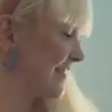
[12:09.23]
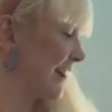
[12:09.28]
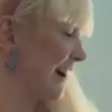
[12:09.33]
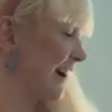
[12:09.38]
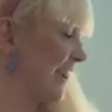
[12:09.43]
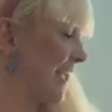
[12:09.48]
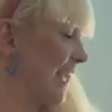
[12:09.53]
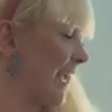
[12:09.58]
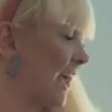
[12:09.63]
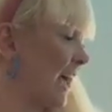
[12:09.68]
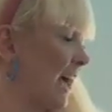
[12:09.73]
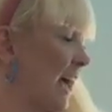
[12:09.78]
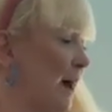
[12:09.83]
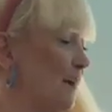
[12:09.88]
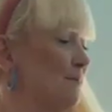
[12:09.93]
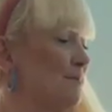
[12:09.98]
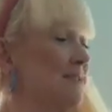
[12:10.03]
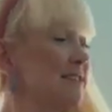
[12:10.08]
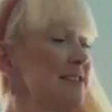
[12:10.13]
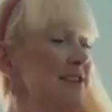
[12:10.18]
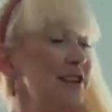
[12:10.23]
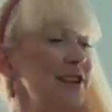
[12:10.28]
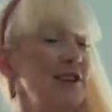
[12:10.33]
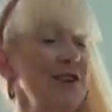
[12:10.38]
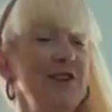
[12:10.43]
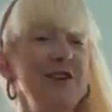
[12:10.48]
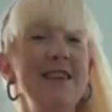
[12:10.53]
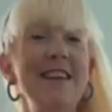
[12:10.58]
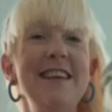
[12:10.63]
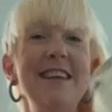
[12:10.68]
I
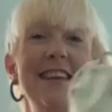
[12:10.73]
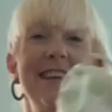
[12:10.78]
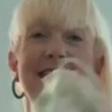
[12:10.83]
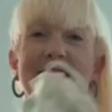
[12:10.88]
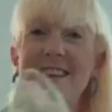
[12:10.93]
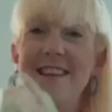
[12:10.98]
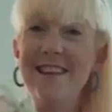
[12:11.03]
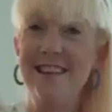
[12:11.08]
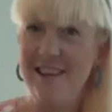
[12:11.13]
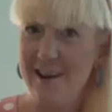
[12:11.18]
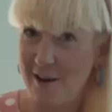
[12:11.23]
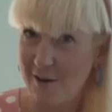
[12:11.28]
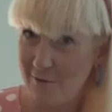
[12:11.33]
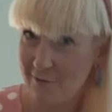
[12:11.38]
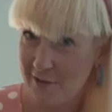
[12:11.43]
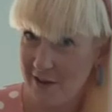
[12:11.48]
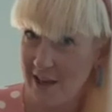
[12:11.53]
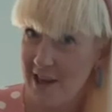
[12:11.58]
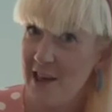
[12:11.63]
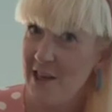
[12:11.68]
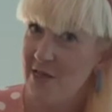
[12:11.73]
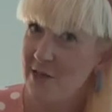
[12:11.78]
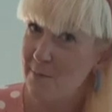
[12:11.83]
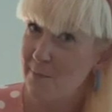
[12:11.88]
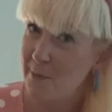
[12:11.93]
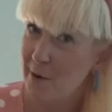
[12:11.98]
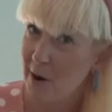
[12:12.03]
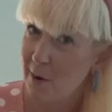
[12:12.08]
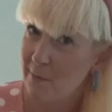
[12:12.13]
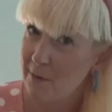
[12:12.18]
absolutely love the
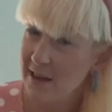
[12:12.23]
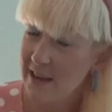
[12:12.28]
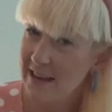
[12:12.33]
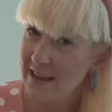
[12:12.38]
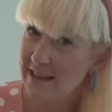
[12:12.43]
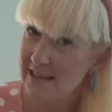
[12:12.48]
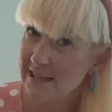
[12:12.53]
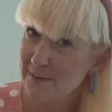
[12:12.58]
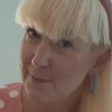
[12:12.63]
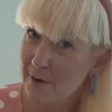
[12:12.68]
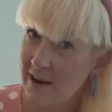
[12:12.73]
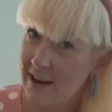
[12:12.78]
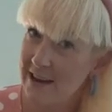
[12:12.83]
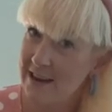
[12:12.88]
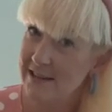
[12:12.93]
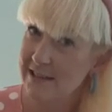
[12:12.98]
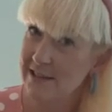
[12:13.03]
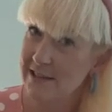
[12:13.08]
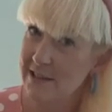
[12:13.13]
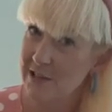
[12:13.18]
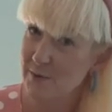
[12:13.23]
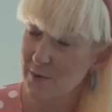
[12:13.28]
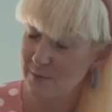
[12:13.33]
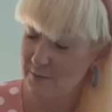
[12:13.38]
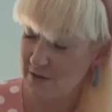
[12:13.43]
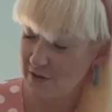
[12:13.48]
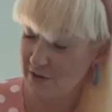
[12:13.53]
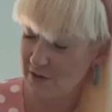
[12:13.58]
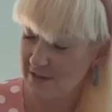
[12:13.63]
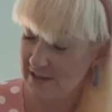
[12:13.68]
Barbie inspired
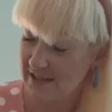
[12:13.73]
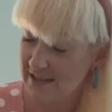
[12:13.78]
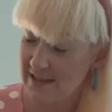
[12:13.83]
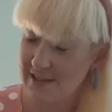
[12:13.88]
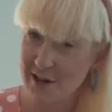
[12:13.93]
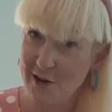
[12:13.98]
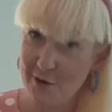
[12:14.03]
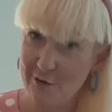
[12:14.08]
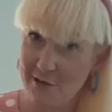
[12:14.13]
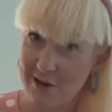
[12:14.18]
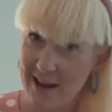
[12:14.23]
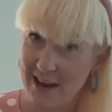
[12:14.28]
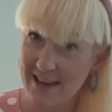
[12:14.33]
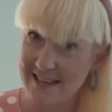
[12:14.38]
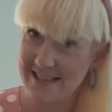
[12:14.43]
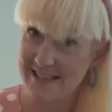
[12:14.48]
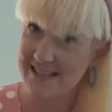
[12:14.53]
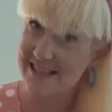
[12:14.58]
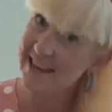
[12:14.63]
swimsuit that I created